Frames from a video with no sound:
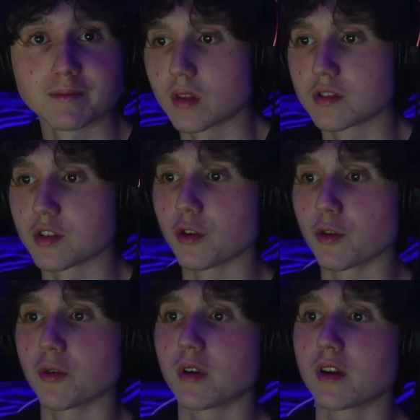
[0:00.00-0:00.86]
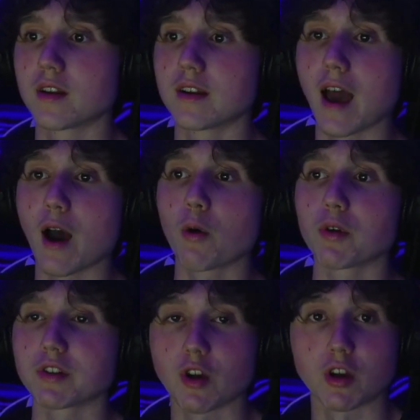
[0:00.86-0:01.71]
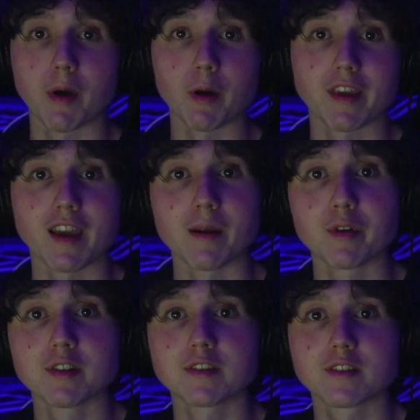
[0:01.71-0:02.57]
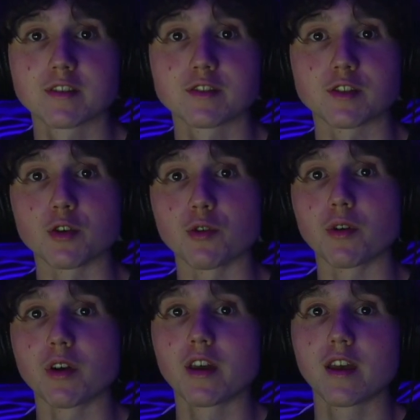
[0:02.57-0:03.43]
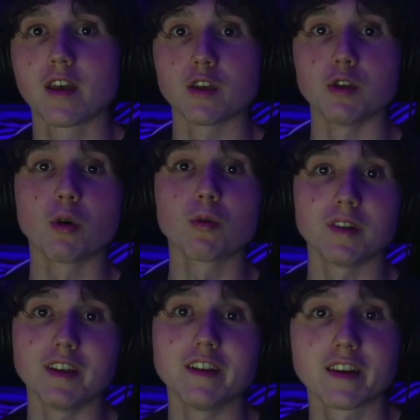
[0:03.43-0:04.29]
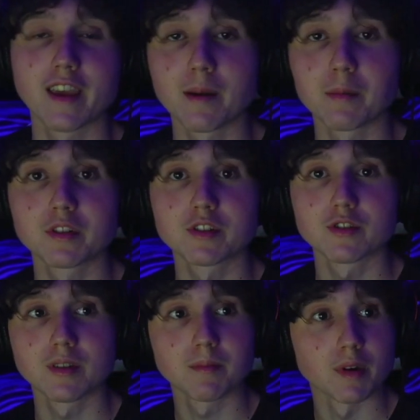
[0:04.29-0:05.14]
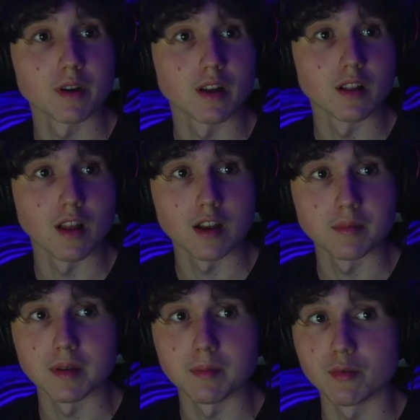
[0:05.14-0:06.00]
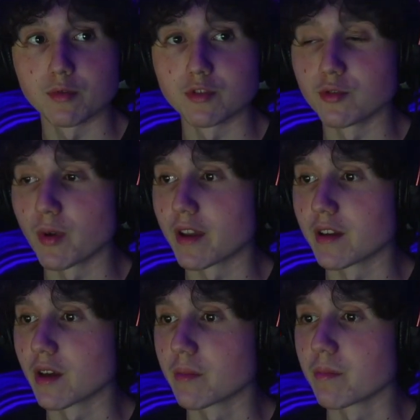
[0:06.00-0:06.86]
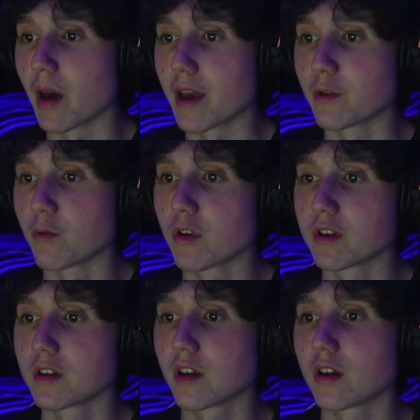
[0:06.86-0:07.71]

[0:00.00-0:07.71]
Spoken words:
So now I want to talk about cameras. So you don't need a camera to stream, but a lot of people do end up buying one.